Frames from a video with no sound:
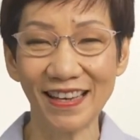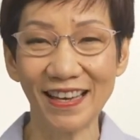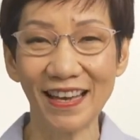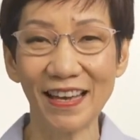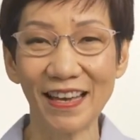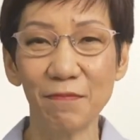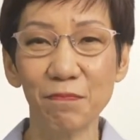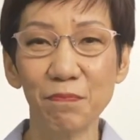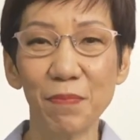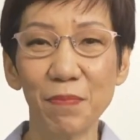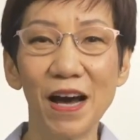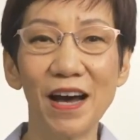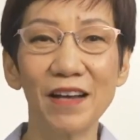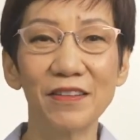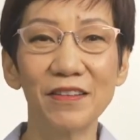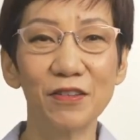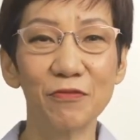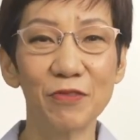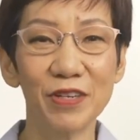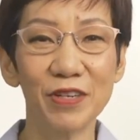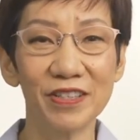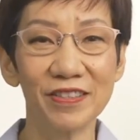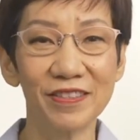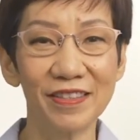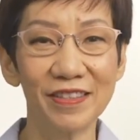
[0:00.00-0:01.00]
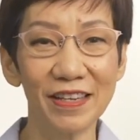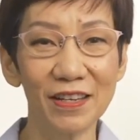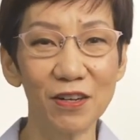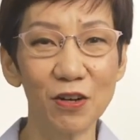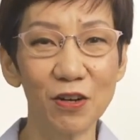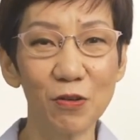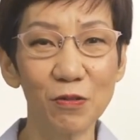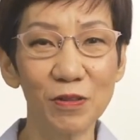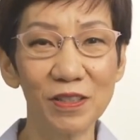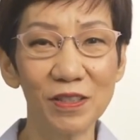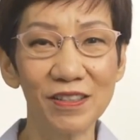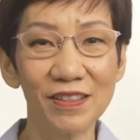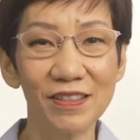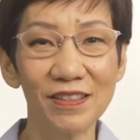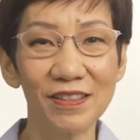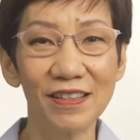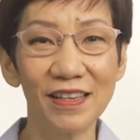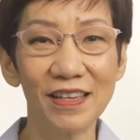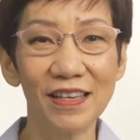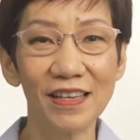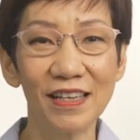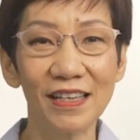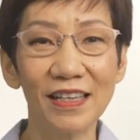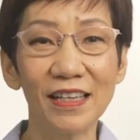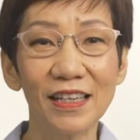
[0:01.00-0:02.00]
and partnering stakeholders,
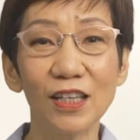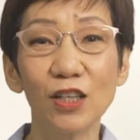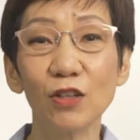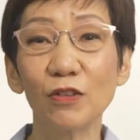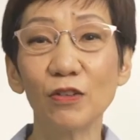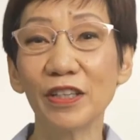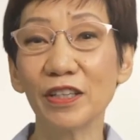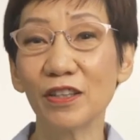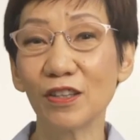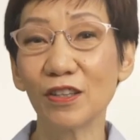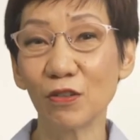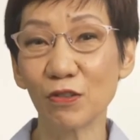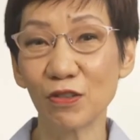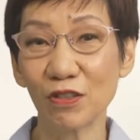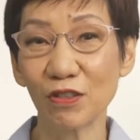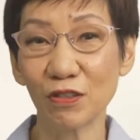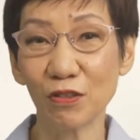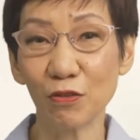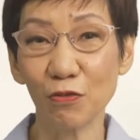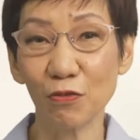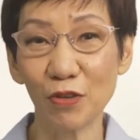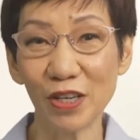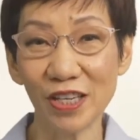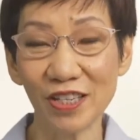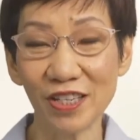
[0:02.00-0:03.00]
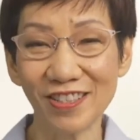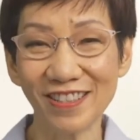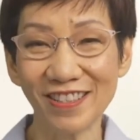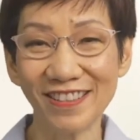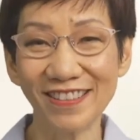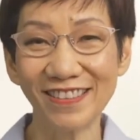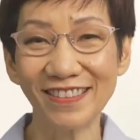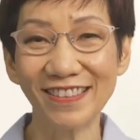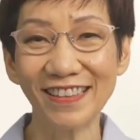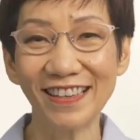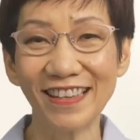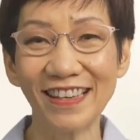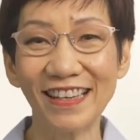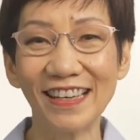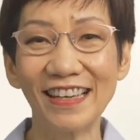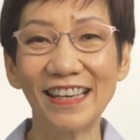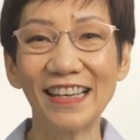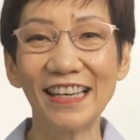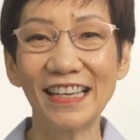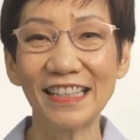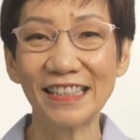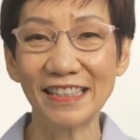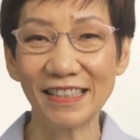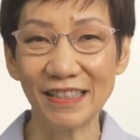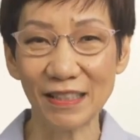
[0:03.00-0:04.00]
including those in the region,
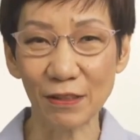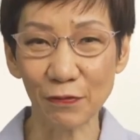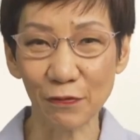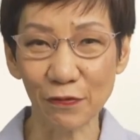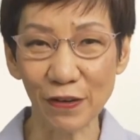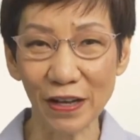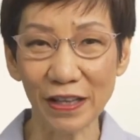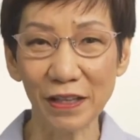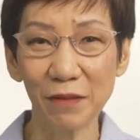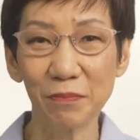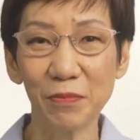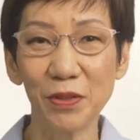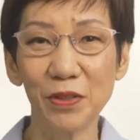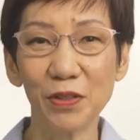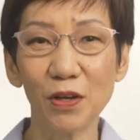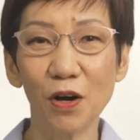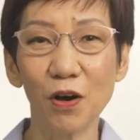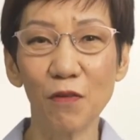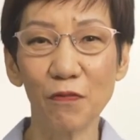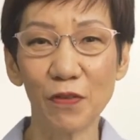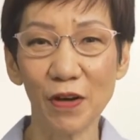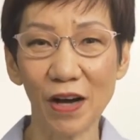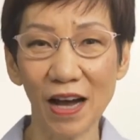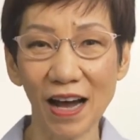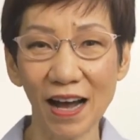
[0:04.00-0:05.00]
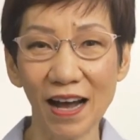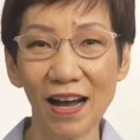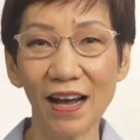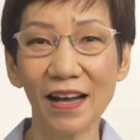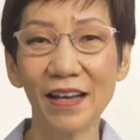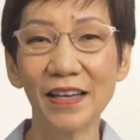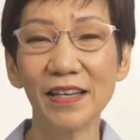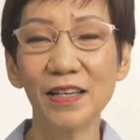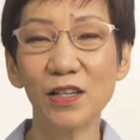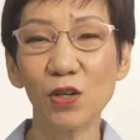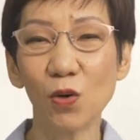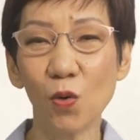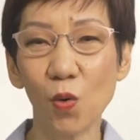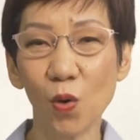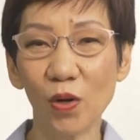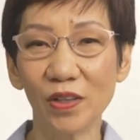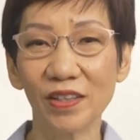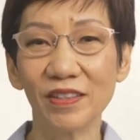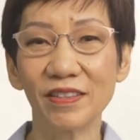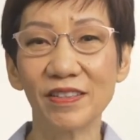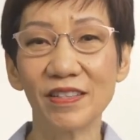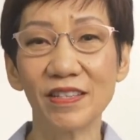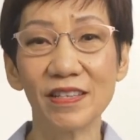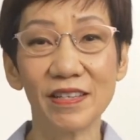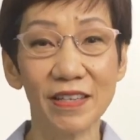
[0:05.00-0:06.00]
in the development of a
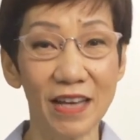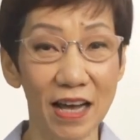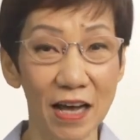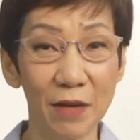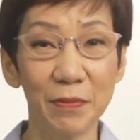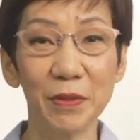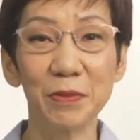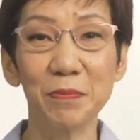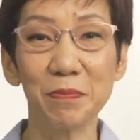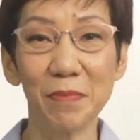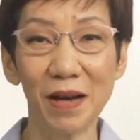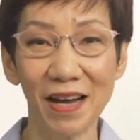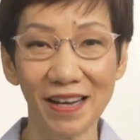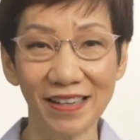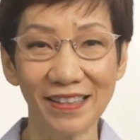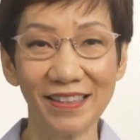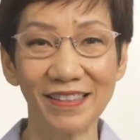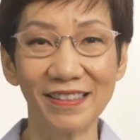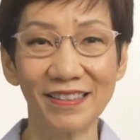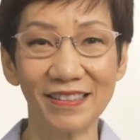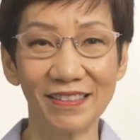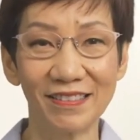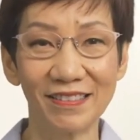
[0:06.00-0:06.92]
high-quality carbon market.